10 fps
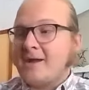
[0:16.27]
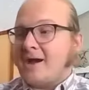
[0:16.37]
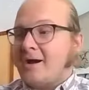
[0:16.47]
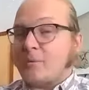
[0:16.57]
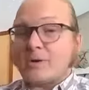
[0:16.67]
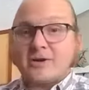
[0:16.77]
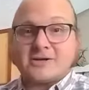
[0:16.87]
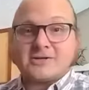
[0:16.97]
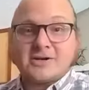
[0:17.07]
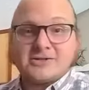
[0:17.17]
We're
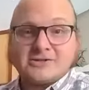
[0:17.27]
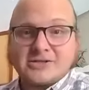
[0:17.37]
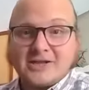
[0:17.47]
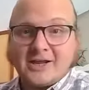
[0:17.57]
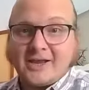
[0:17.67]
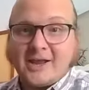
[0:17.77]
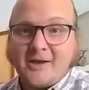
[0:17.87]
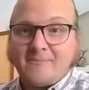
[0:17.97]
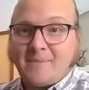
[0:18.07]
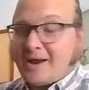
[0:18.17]
here to talk to you today
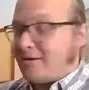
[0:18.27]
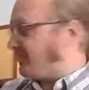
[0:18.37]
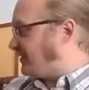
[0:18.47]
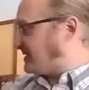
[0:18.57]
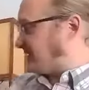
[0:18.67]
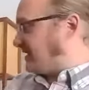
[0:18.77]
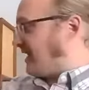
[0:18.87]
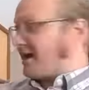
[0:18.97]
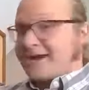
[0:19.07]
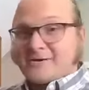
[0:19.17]
about the
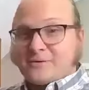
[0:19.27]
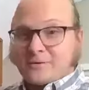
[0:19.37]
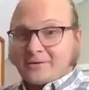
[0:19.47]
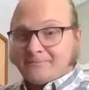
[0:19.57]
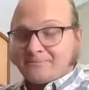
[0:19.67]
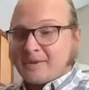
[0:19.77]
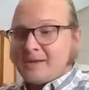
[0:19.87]
slide horn.